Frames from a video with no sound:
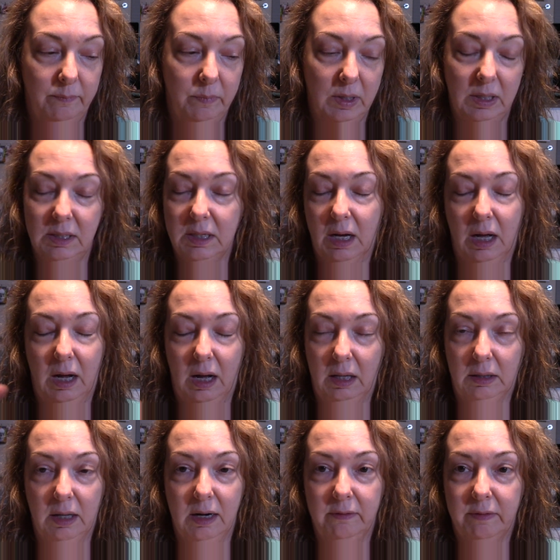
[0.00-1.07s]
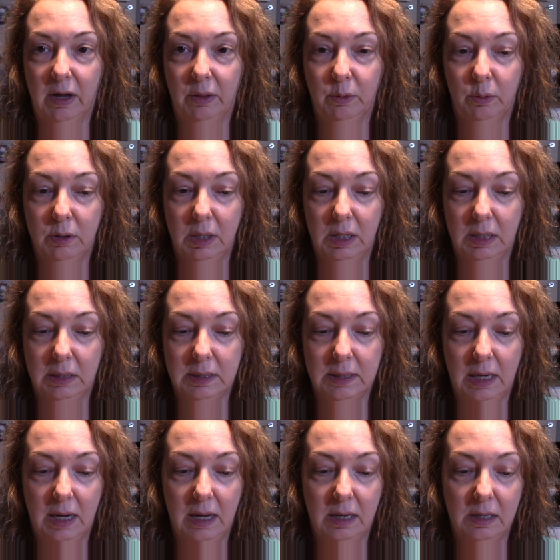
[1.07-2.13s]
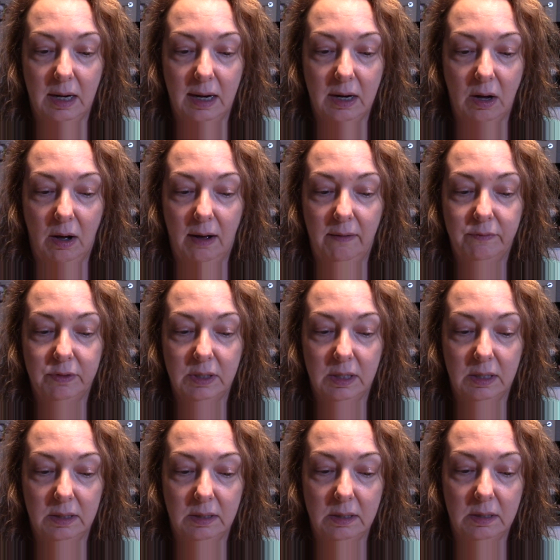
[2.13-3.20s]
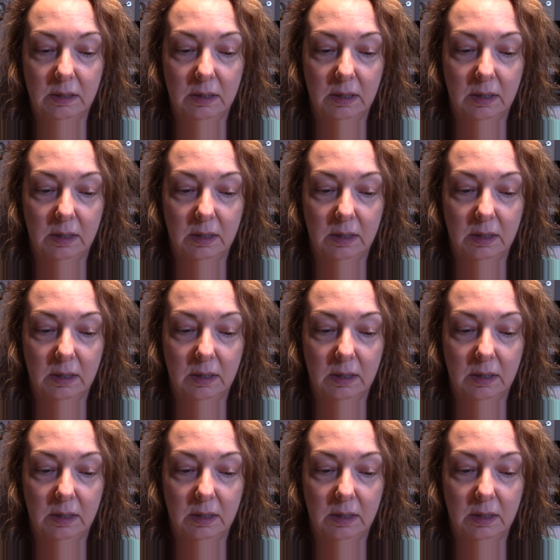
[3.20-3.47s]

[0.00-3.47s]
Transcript: in a lot of other things. And I often,